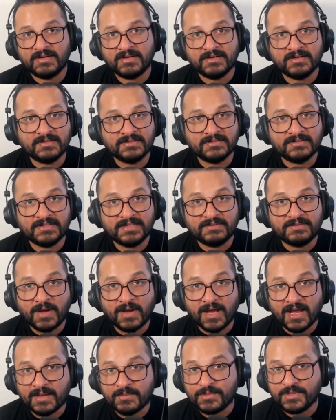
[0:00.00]
uh,
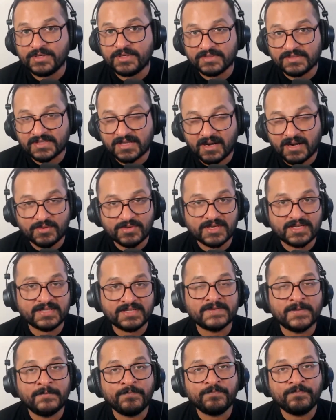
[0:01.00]
environment your
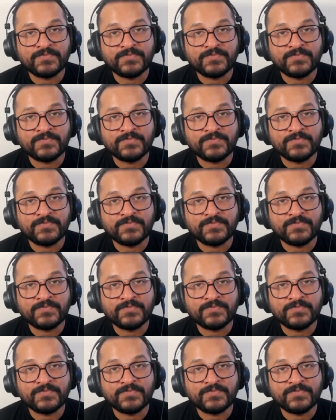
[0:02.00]
surroundings